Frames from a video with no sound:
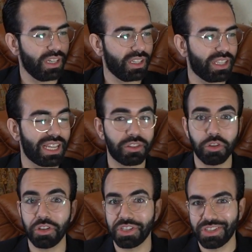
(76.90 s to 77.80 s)
that
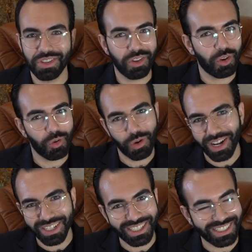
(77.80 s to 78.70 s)
doesn't know
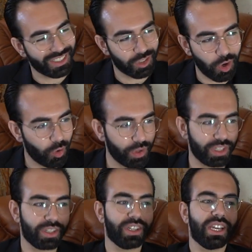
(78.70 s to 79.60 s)
where he is
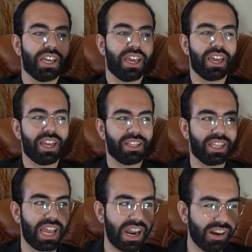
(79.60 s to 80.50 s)
going. And
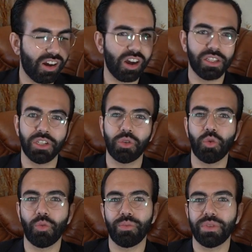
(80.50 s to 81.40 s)
they are all in a
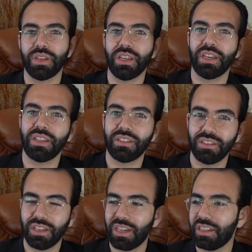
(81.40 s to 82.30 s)
room.
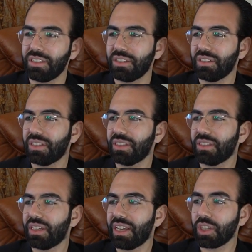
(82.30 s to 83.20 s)
And
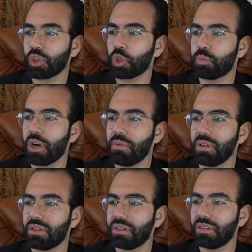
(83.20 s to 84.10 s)
the
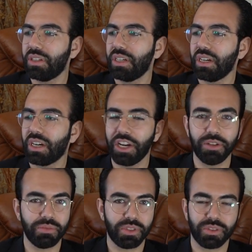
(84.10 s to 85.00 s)
experimenter
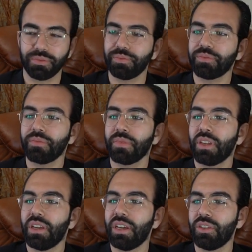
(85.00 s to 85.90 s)
comes
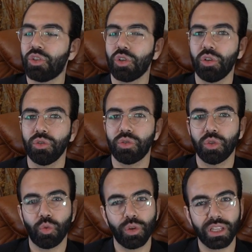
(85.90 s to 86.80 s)
and shows
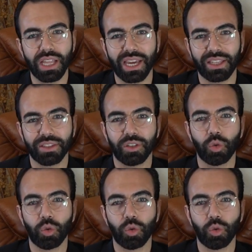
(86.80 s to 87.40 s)
one line